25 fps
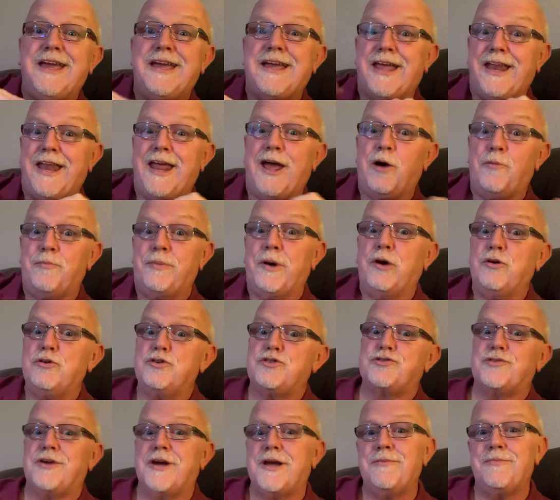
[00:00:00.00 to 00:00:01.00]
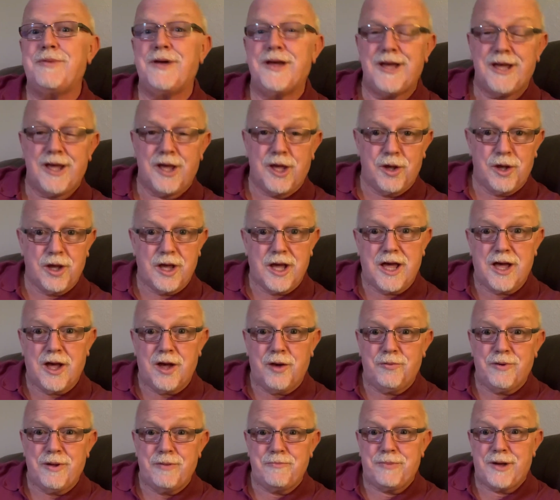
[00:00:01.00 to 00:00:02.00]
canal boat trip,
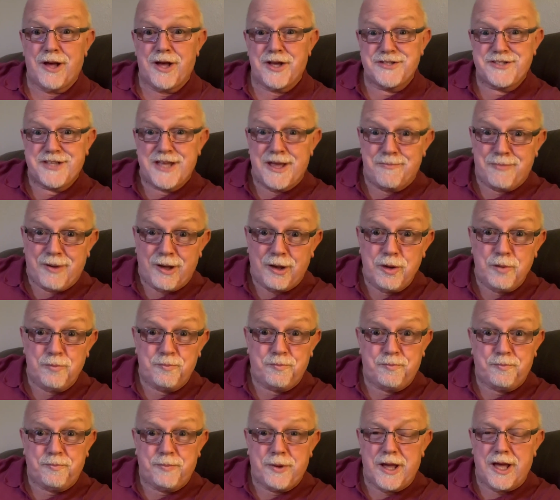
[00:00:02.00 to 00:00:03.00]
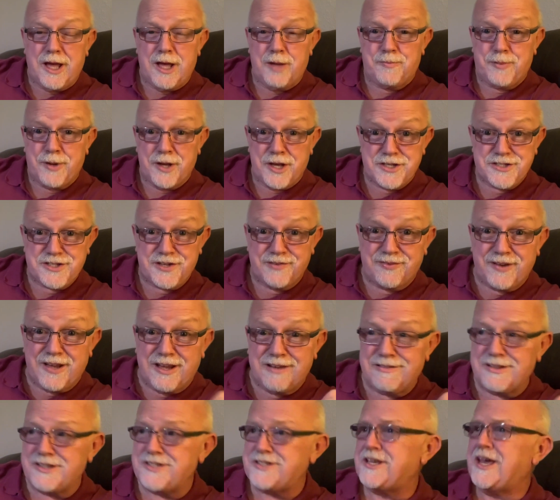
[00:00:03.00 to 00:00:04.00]
went past their boat,
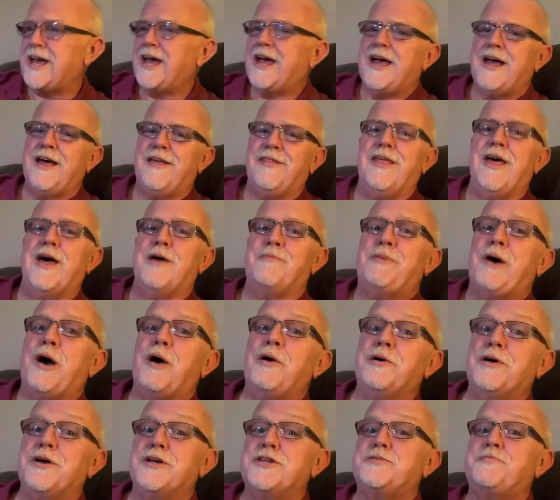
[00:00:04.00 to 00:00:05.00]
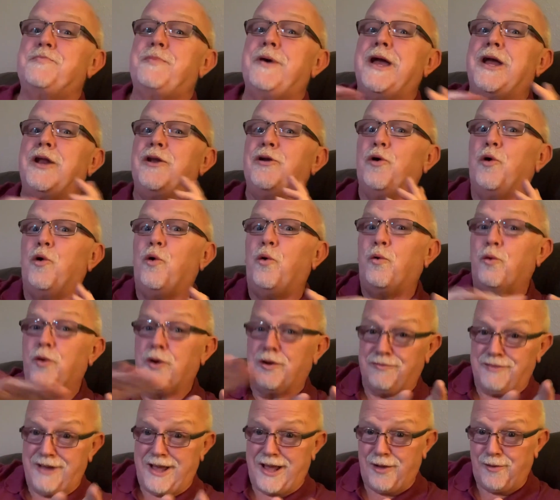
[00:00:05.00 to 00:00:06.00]
Perseverance. Their boat has been all
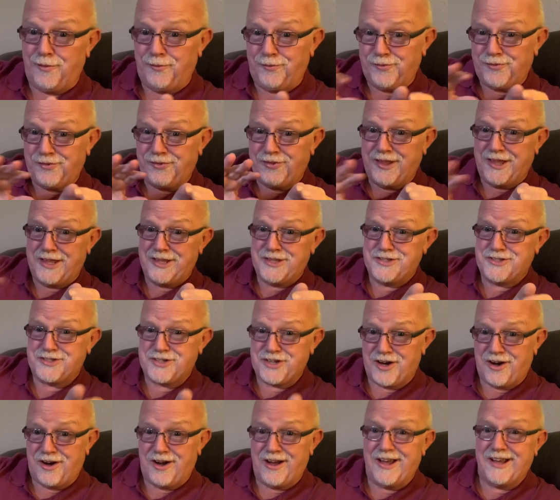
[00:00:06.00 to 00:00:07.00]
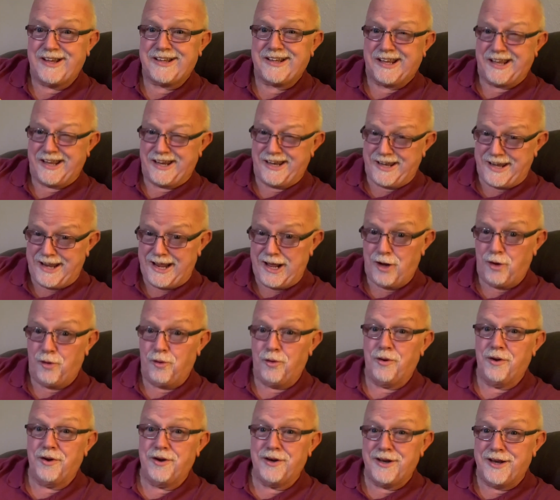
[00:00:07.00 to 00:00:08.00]
around the entire
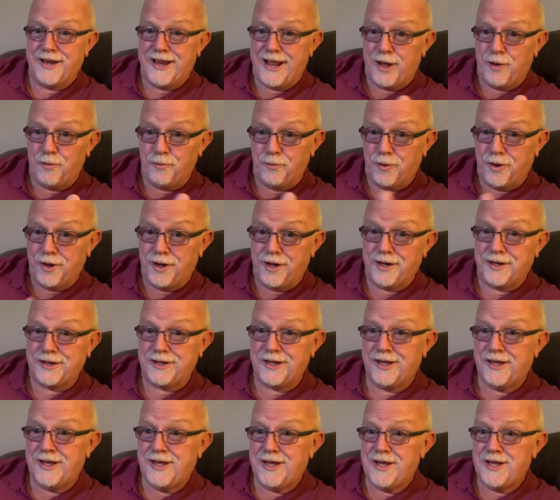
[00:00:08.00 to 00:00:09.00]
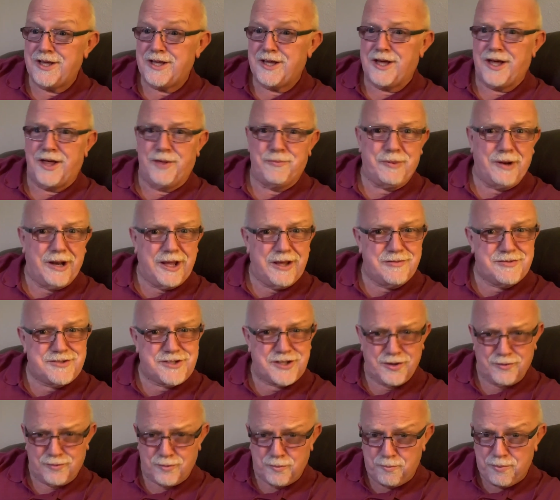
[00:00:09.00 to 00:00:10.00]
canal network. I believe
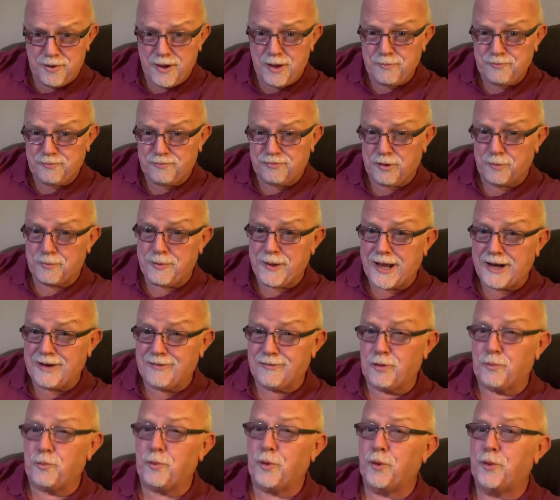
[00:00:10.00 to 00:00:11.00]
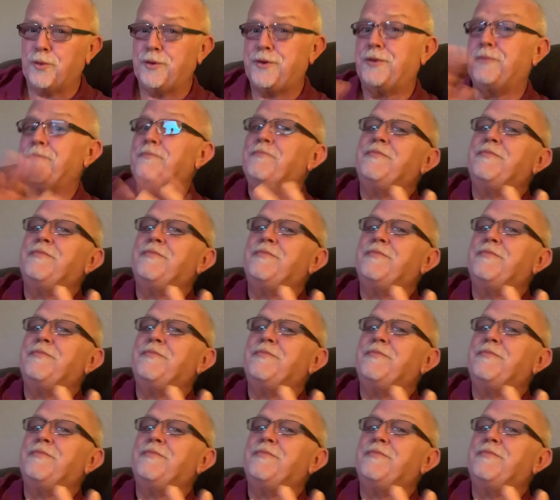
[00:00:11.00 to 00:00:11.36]
Silver Propeller Award.